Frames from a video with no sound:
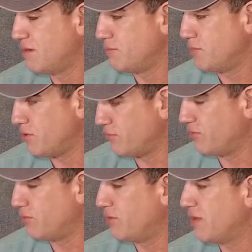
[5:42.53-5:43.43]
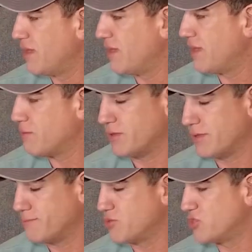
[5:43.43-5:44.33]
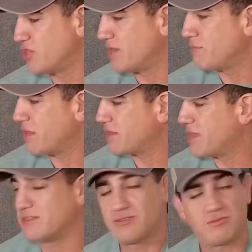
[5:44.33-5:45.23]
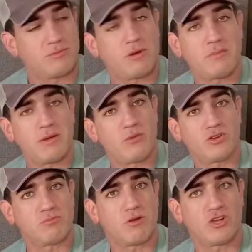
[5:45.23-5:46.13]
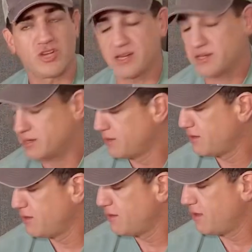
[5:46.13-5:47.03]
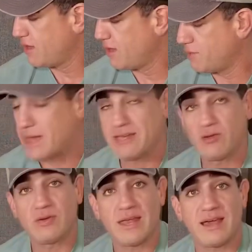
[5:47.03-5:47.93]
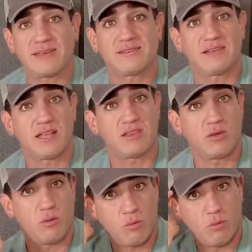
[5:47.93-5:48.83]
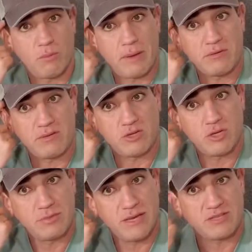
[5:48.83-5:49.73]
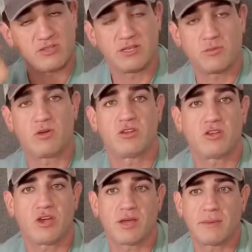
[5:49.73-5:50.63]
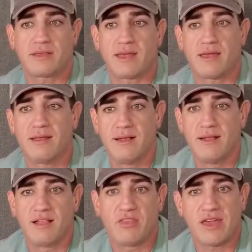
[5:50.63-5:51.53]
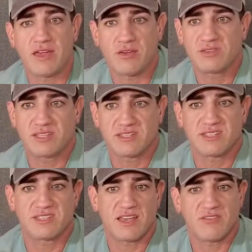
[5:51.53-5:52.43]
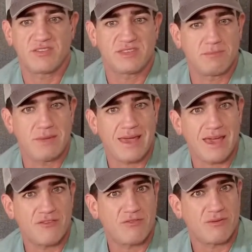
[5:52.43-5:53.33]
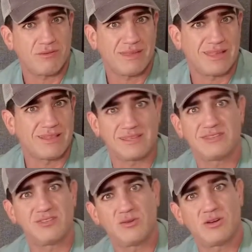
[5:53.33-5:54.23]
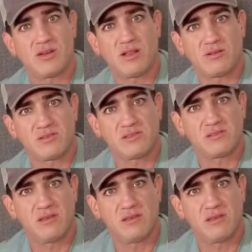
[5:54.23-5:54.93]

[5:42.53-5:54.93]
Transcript: beautiful, and I really appreciated about that. And so it's part of my winter project. I do get asked a lot though about tube testers. I wanted to talk about that. The ICO 667s can be had for like less than $200